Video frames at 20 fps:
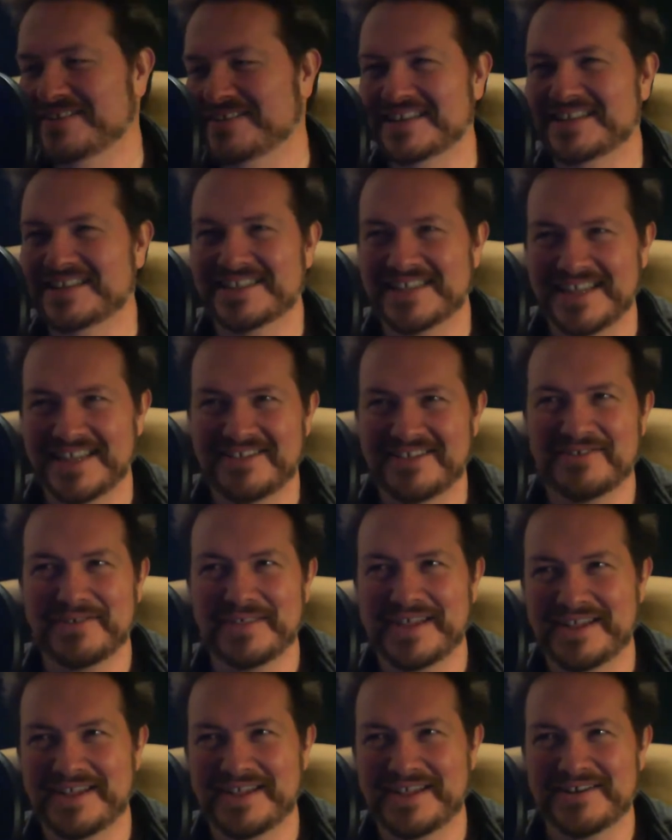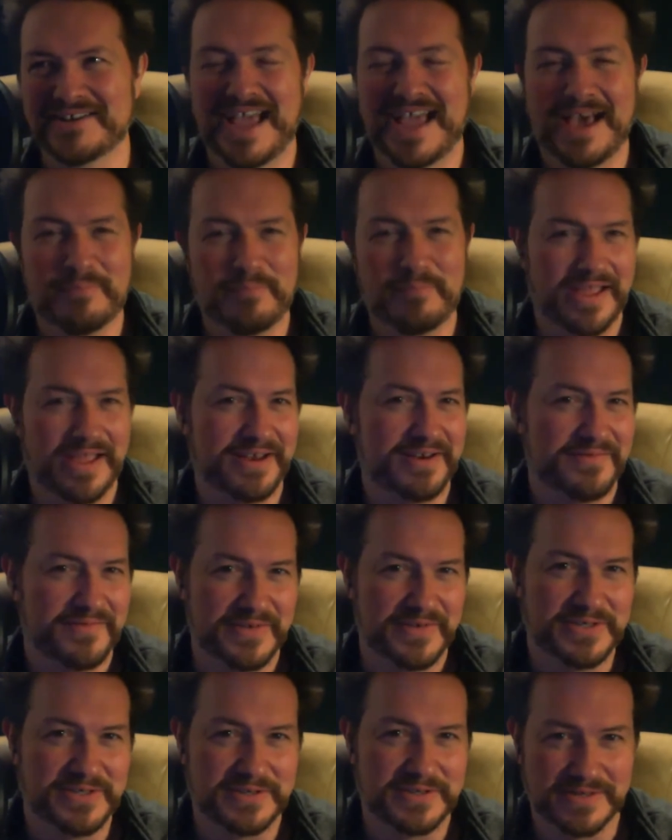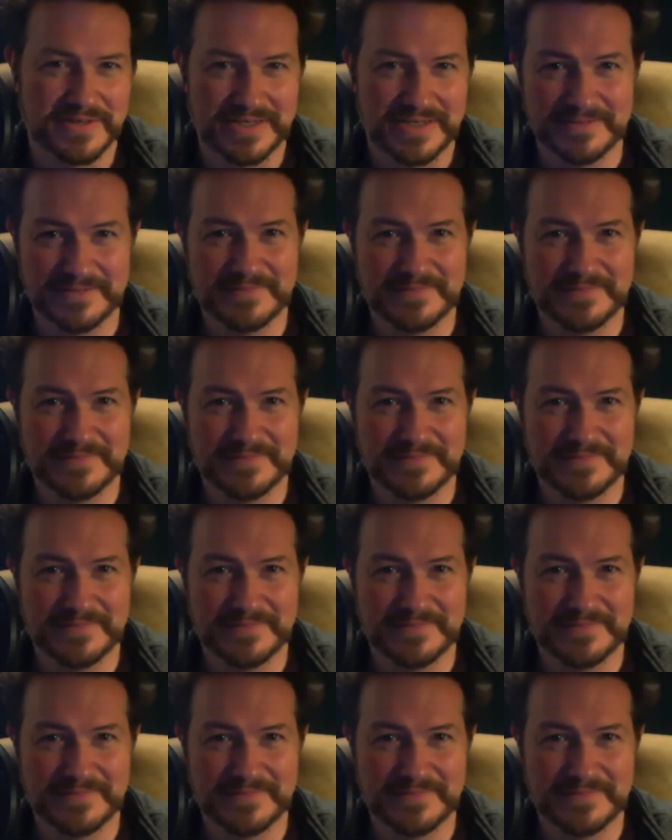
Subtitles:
It's literally called Happy Anniversary.